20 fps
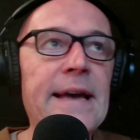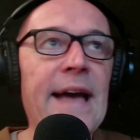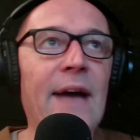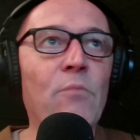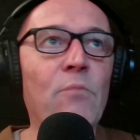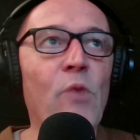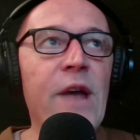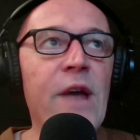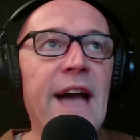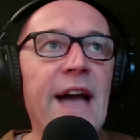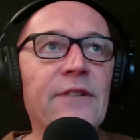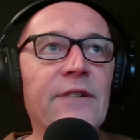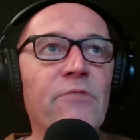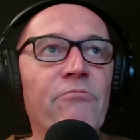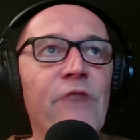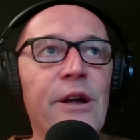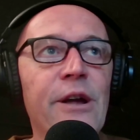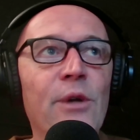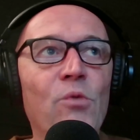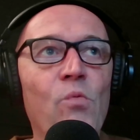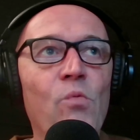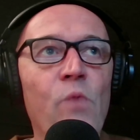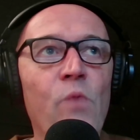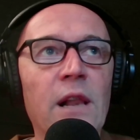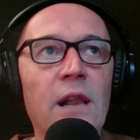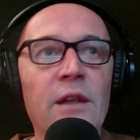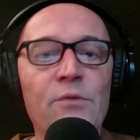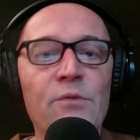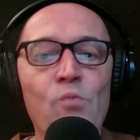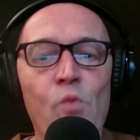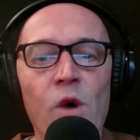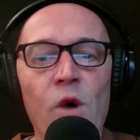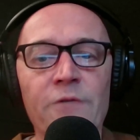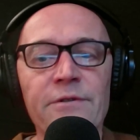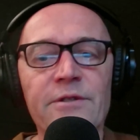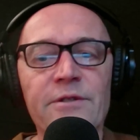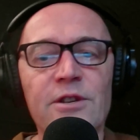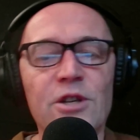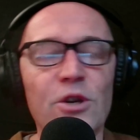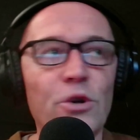And we had a real will and
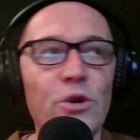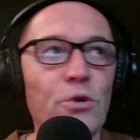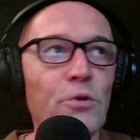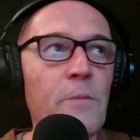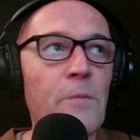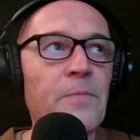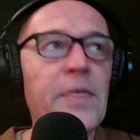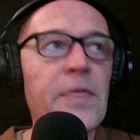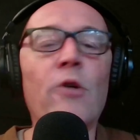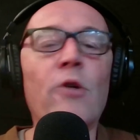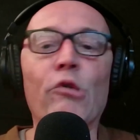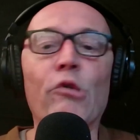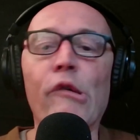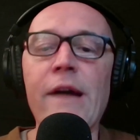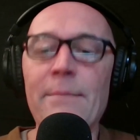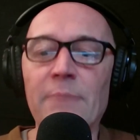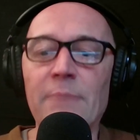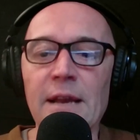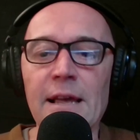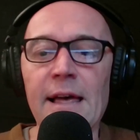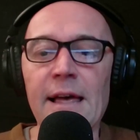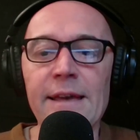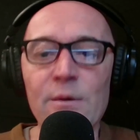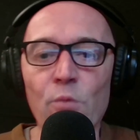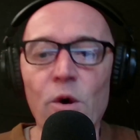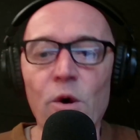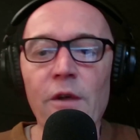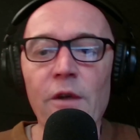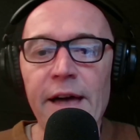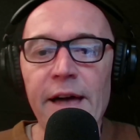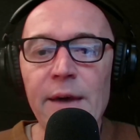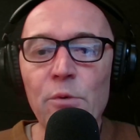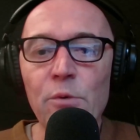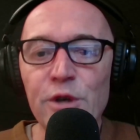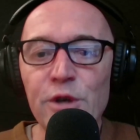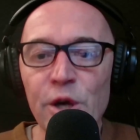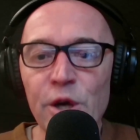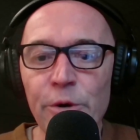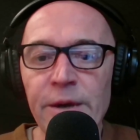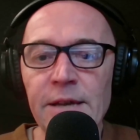want to replicate what they were
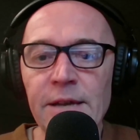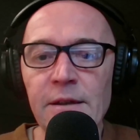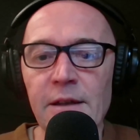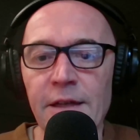doing.